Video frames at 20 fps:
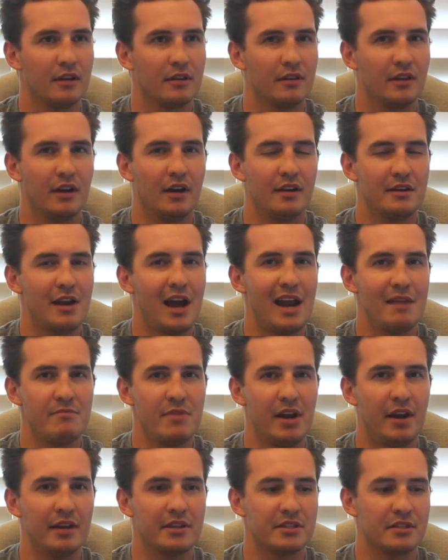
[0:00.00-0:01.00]
the 9
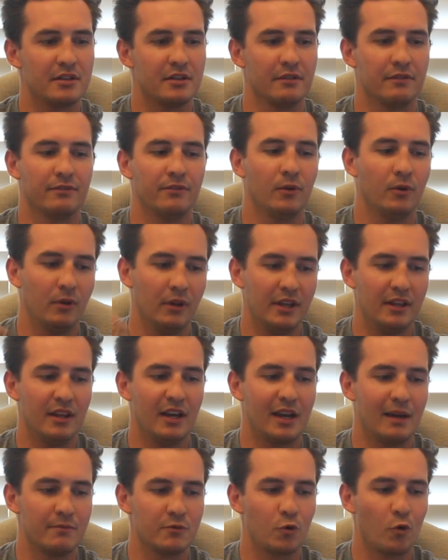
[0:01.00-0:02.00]
minutes to fully
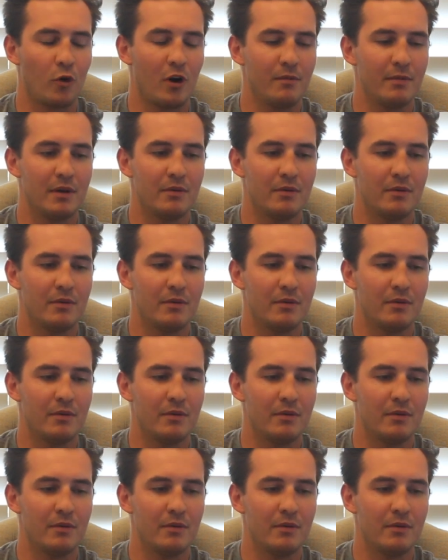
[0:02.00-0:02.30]
like absorb.